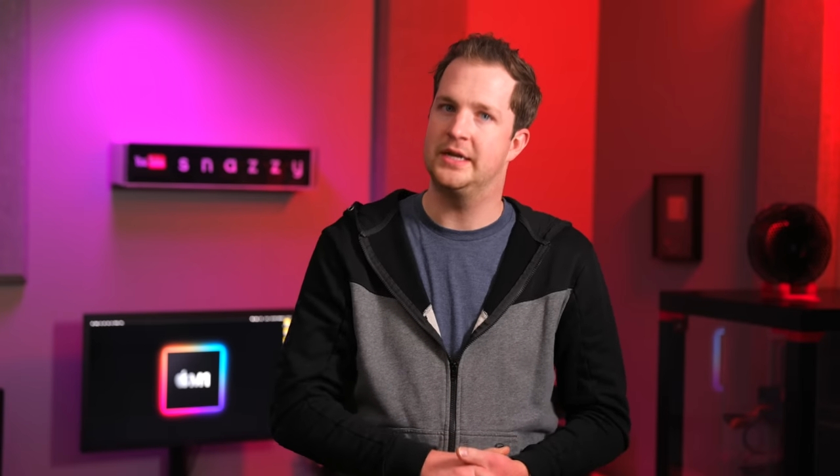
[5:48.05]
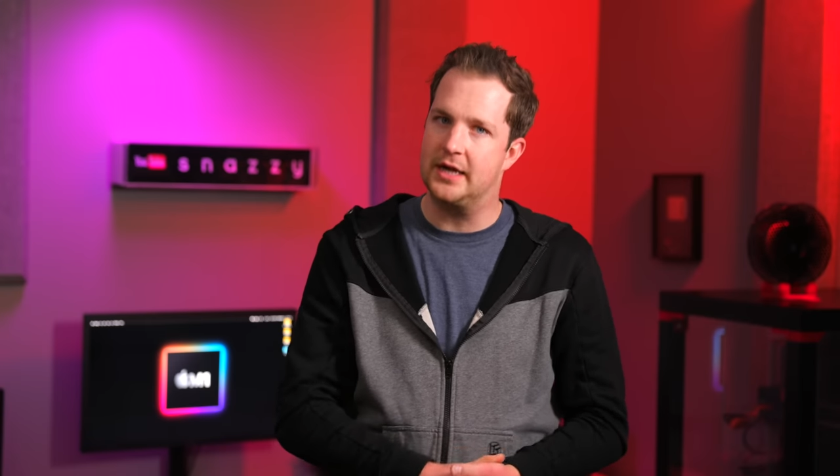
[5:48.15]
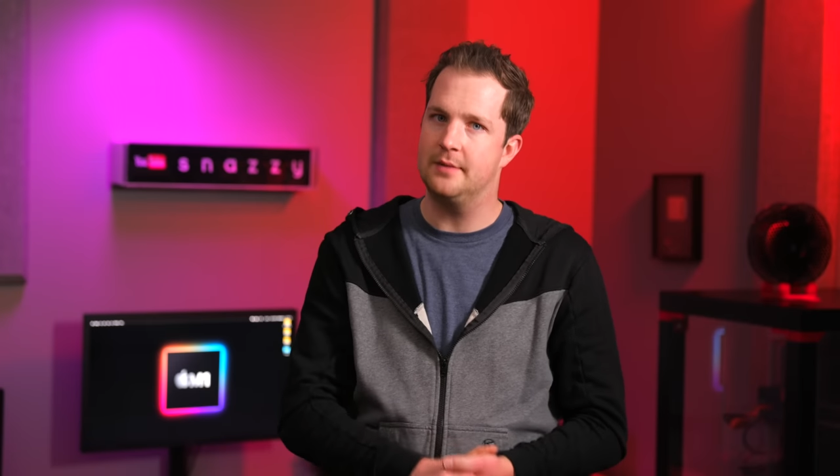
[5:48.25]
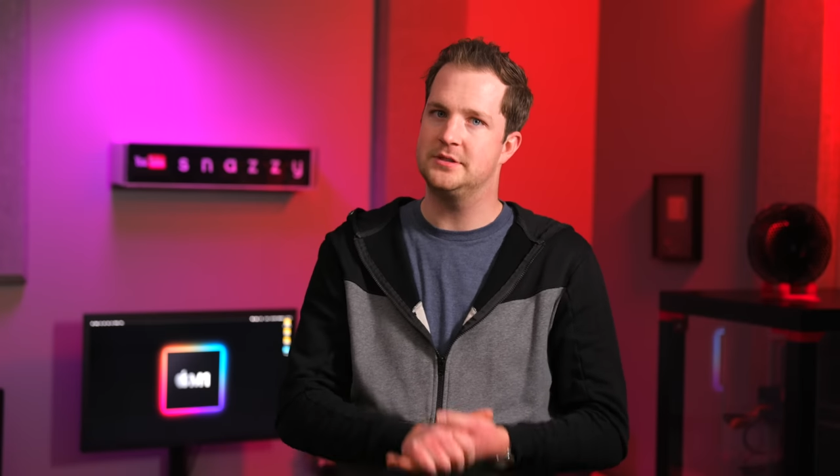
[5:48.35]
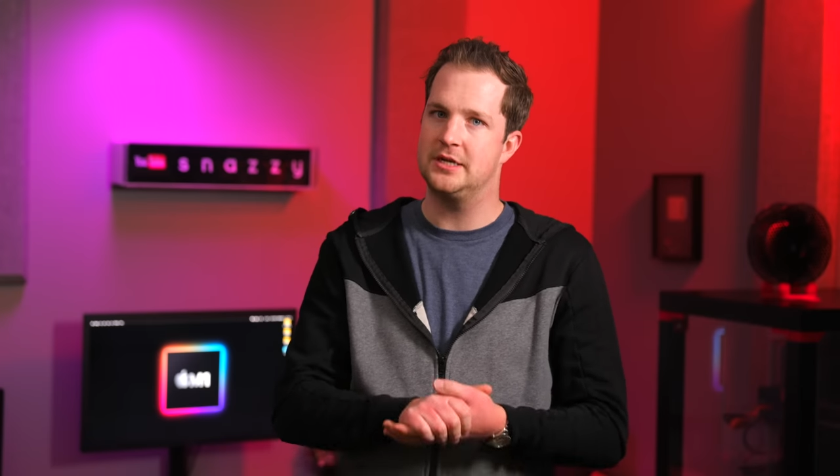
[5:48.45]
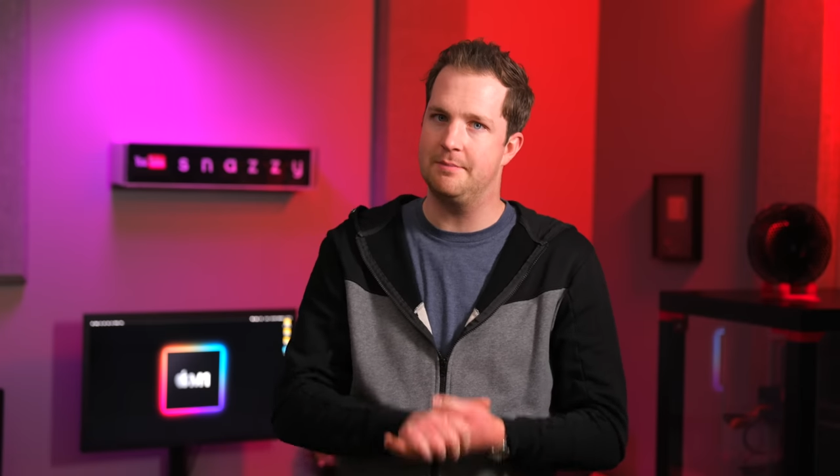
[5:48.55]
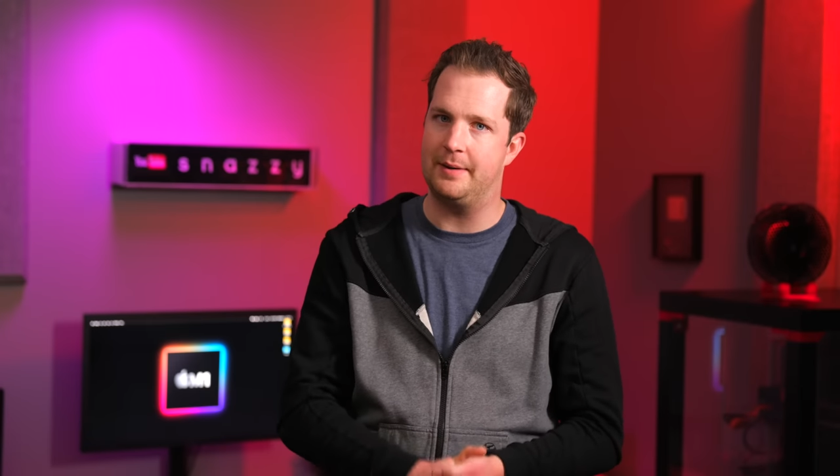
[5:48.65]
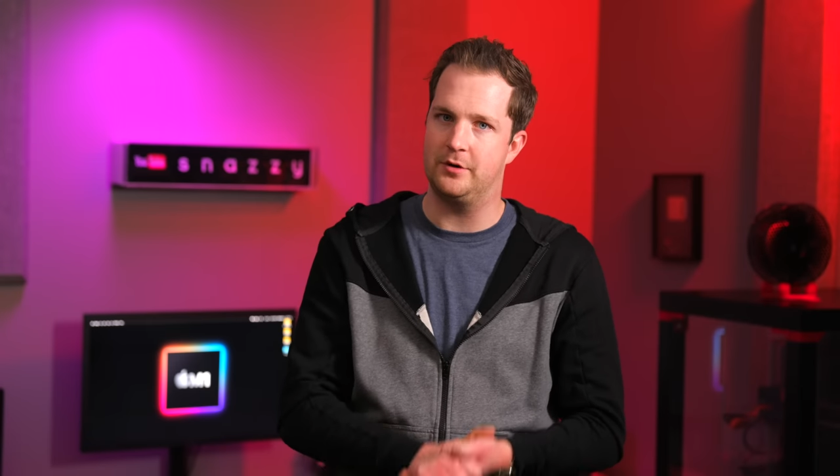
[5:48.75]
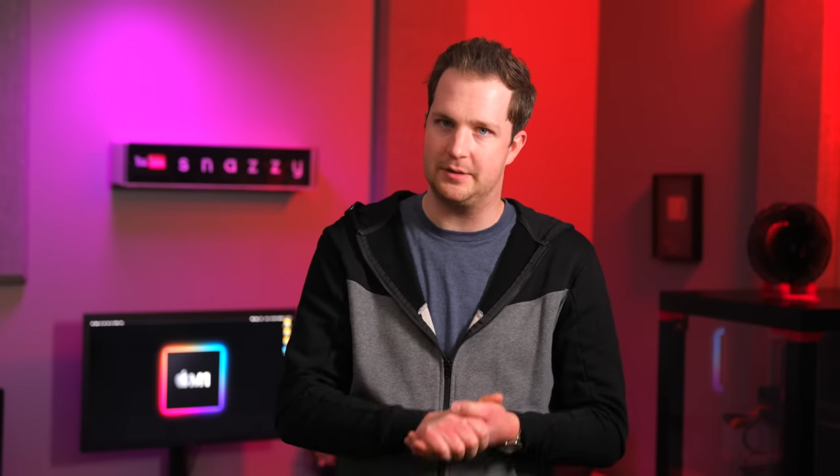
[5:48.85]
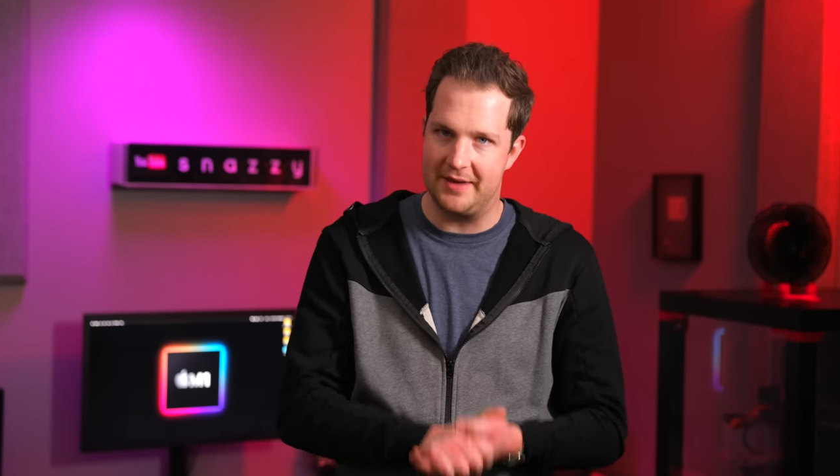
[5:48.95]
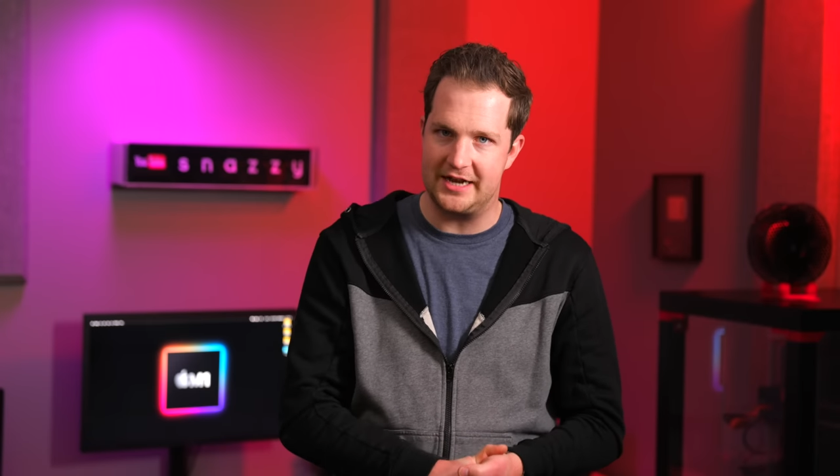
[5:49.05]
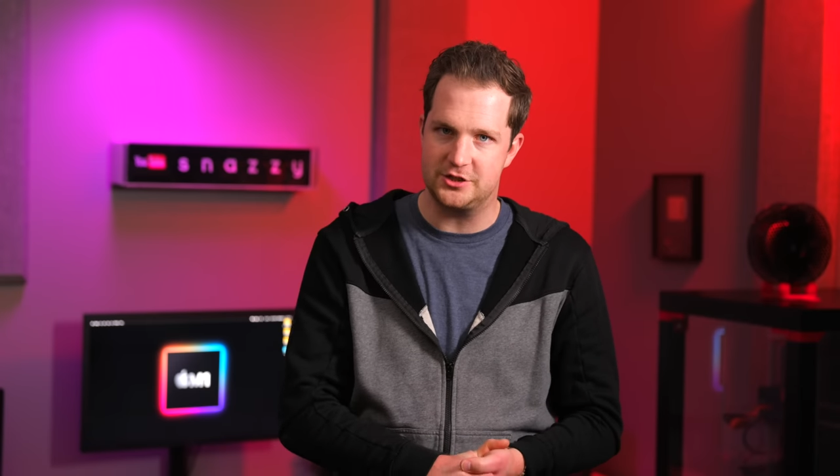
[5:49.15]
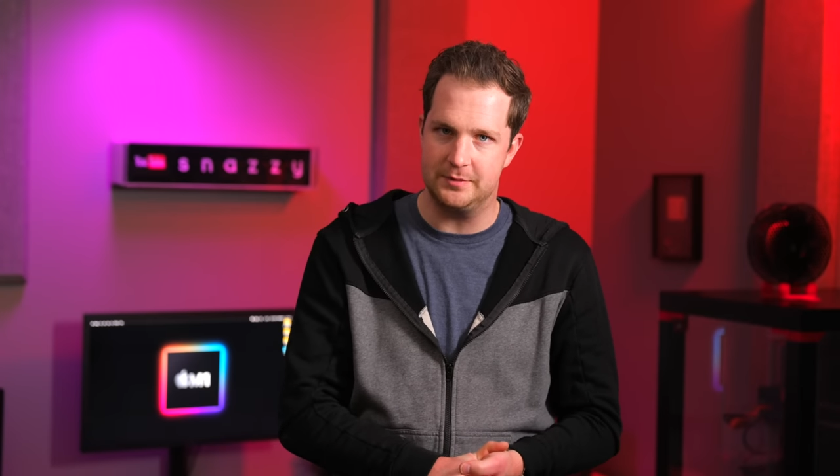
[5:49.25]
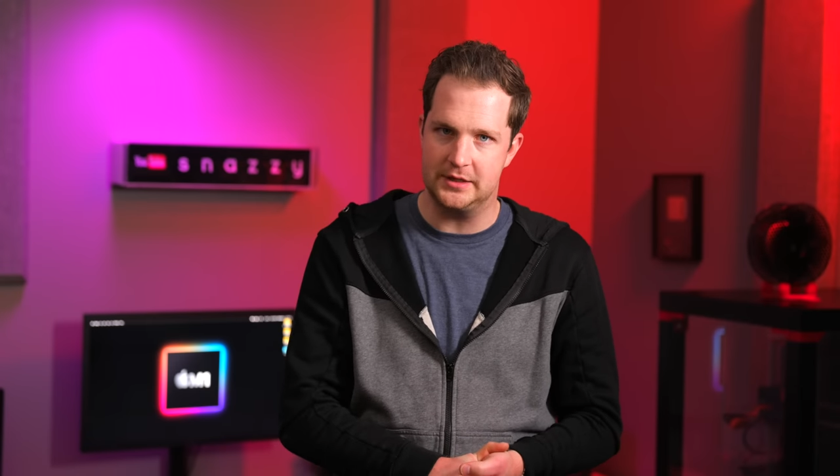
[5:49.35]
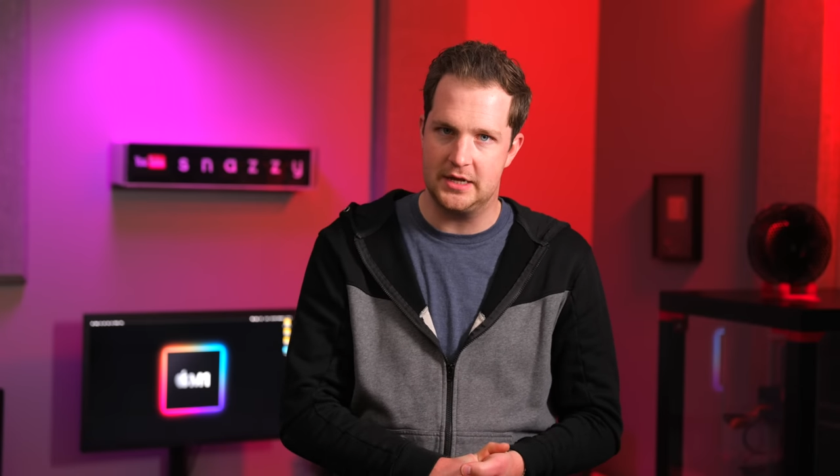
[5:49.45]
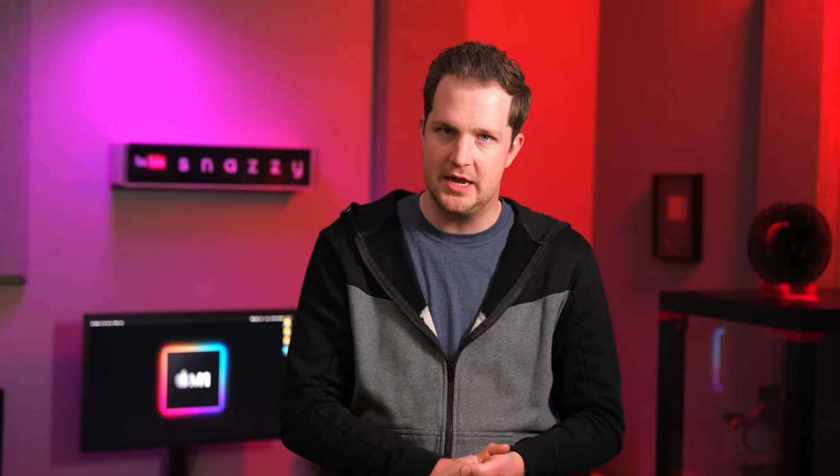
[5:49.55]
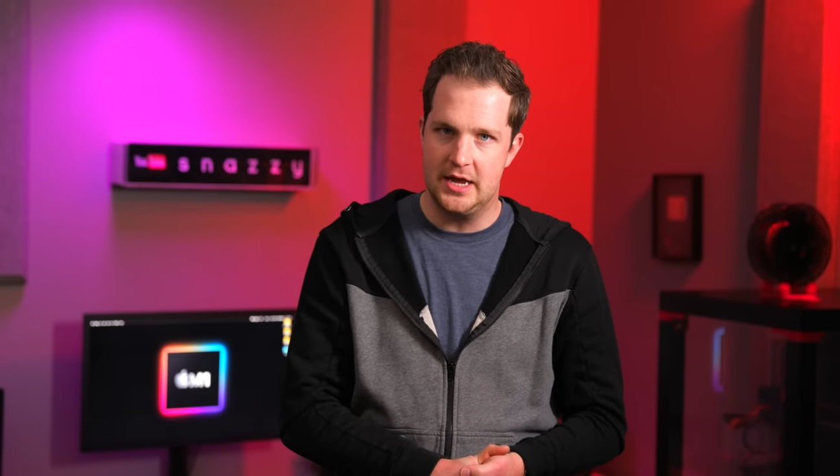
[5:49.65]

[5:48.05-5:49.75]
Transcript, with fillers: it comes to memory management.